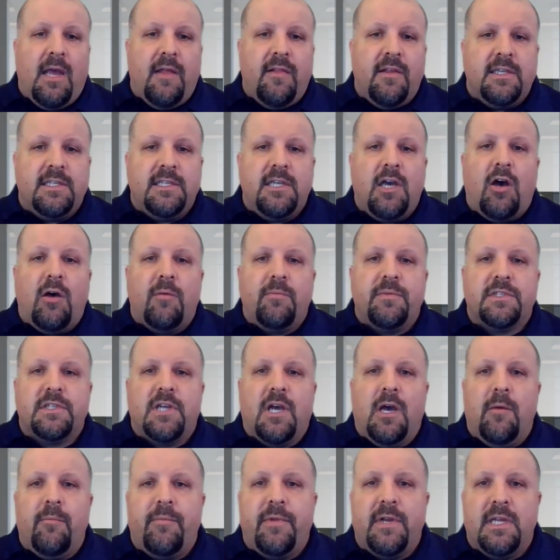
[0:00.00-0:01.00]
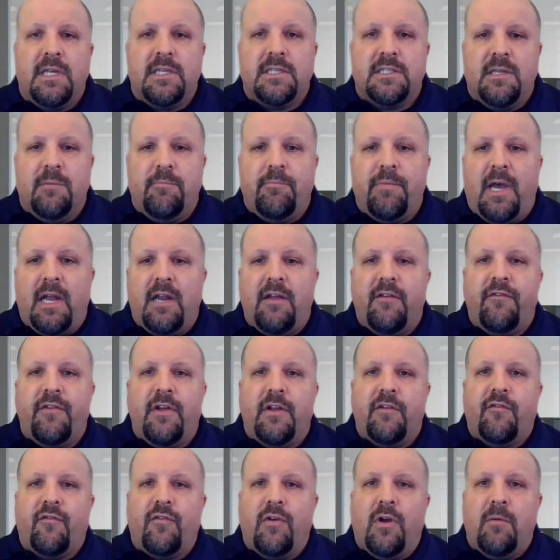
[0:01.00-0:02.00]
And this helps companies to
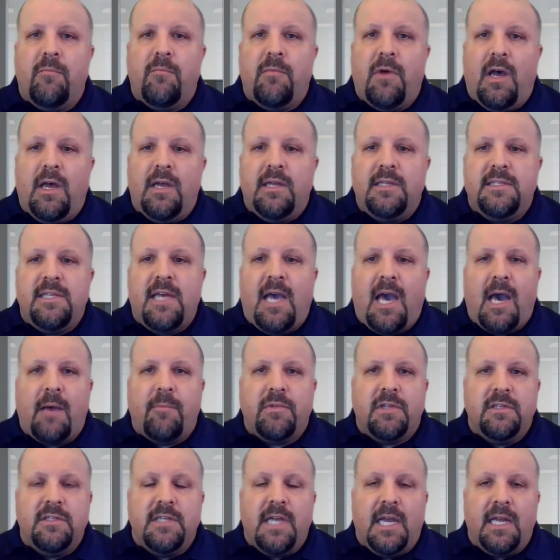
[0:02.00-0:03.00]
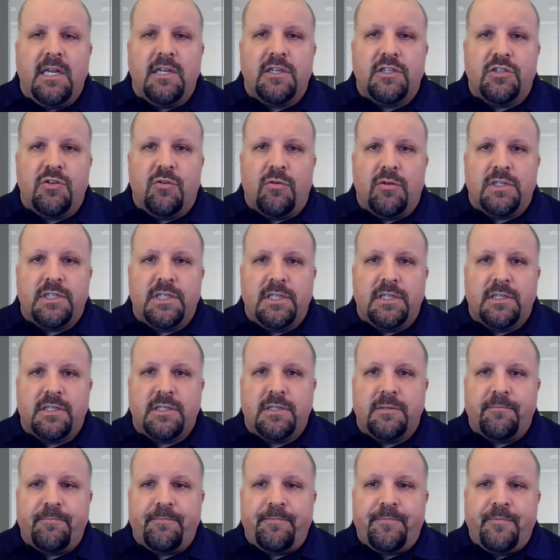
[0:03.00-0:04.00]
benefit from untapped data
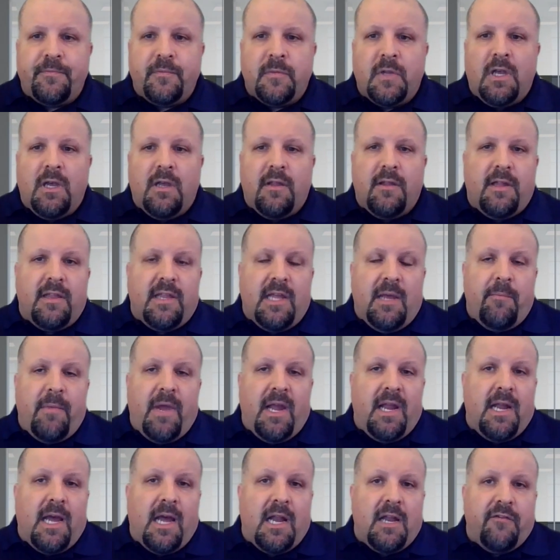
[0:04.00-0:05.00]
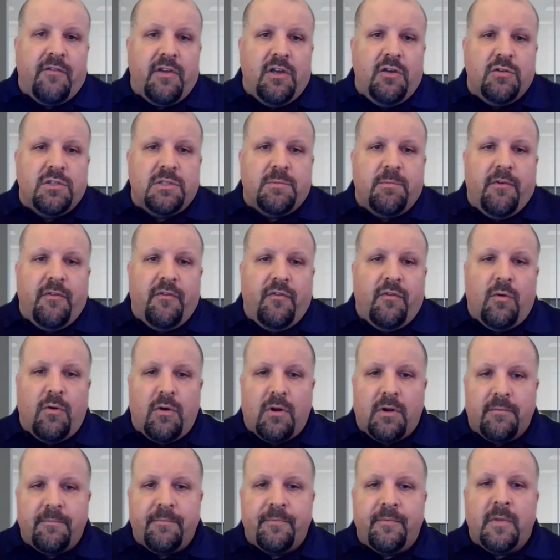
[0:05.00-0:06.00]
sources that they may not have used
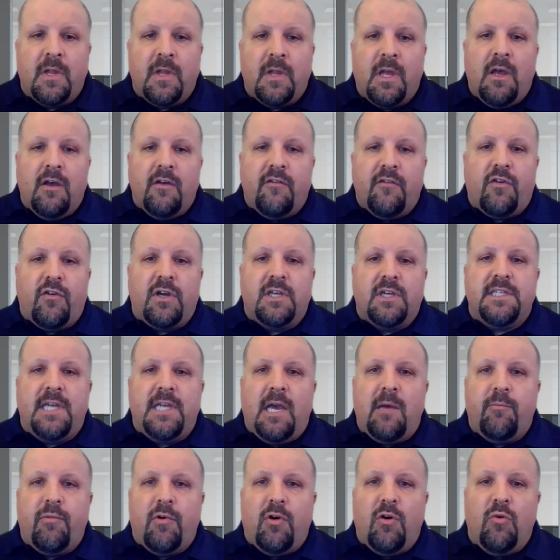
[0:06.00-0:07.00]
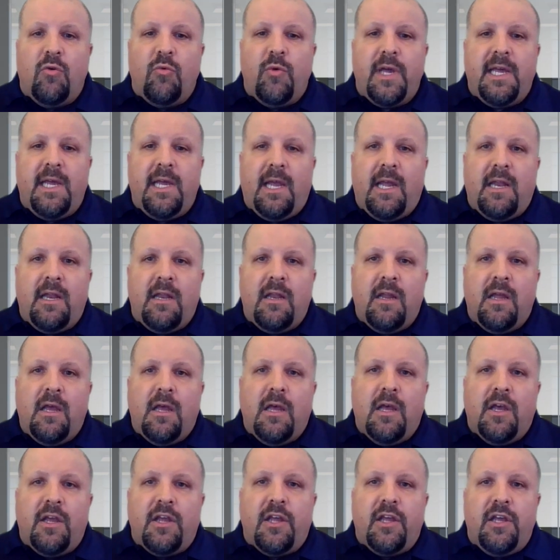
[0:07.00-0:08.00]
before. For example, we can
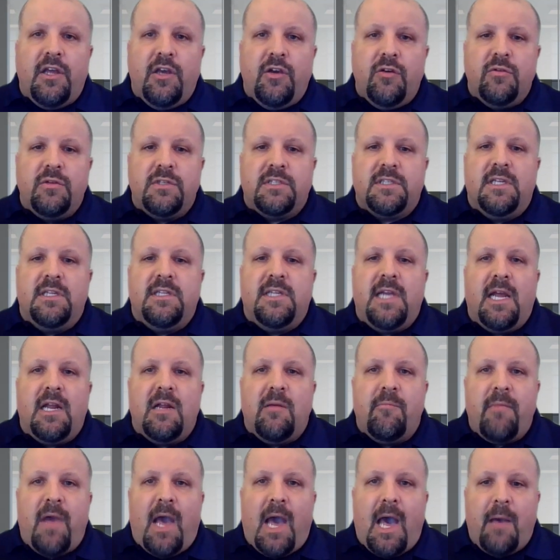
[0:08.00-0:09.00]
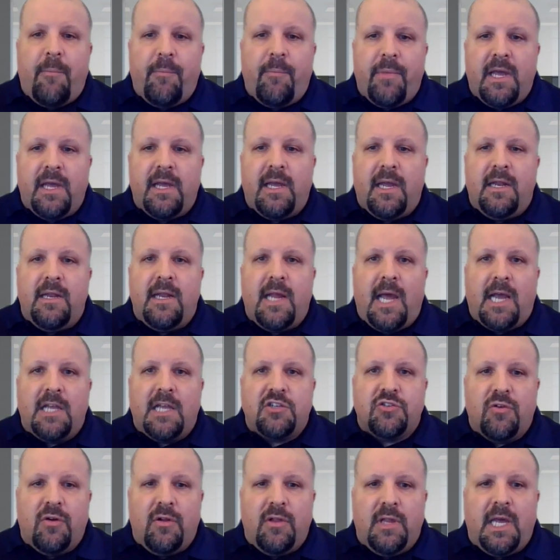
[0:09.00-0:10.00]
use the data mapping and
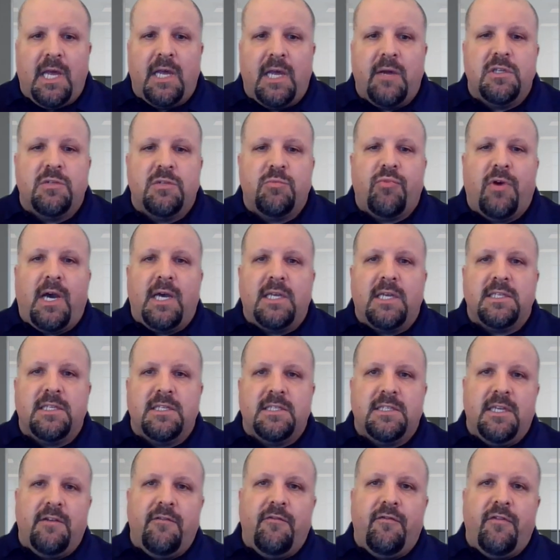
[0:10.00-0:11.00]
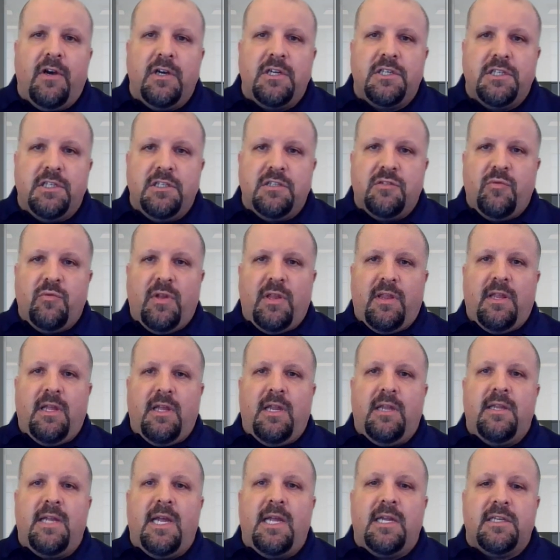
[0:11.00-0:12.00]
natural language processing functions
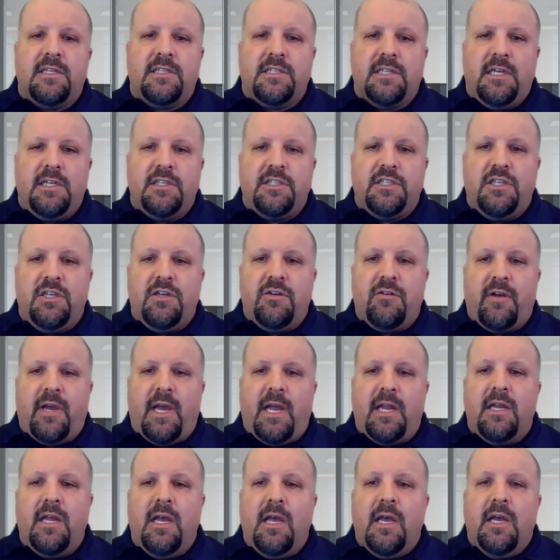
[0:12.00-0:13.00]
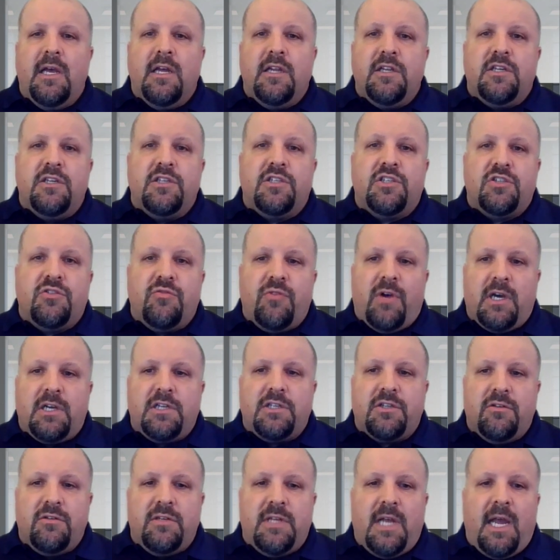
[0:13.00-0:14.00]
within data sites curate to
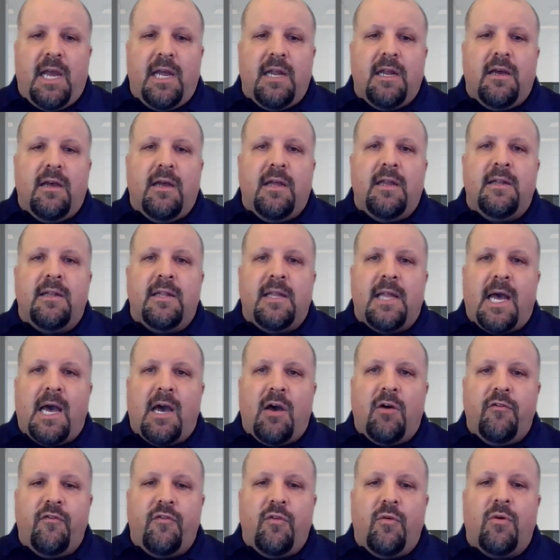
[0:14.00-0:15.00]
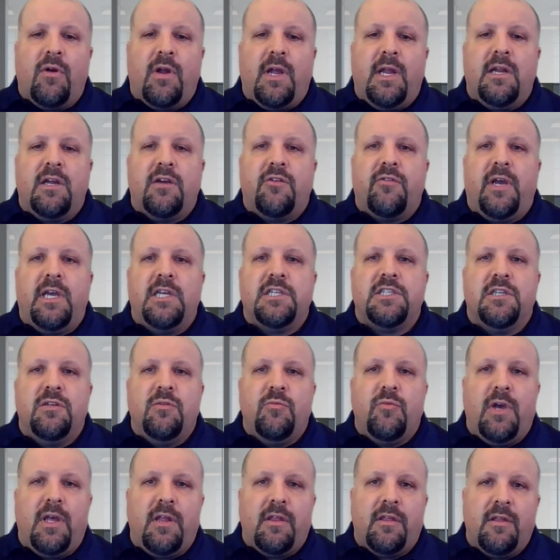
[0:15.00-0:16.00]
structure data and allow for
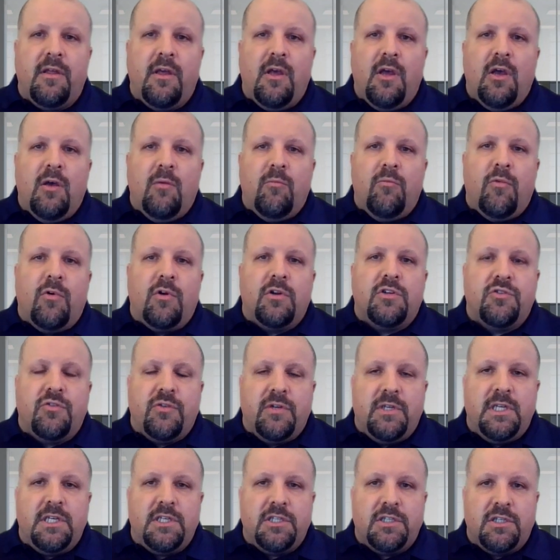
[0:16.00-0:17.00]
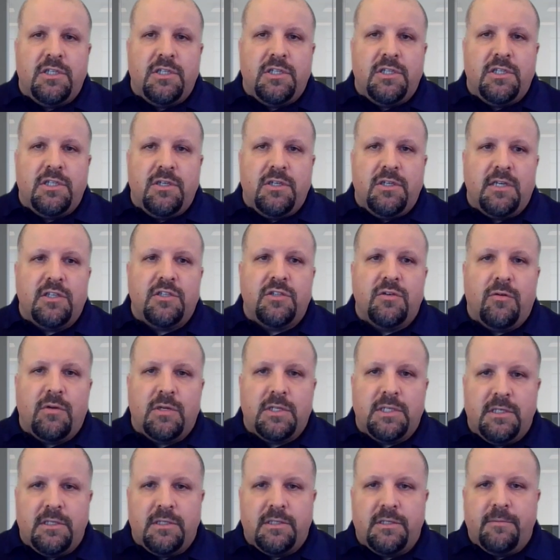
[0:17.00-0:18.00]
integration with more traditional data
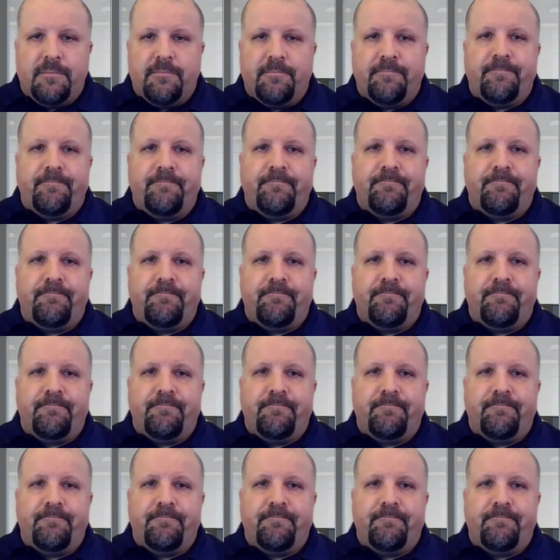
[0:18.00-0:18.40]
sources.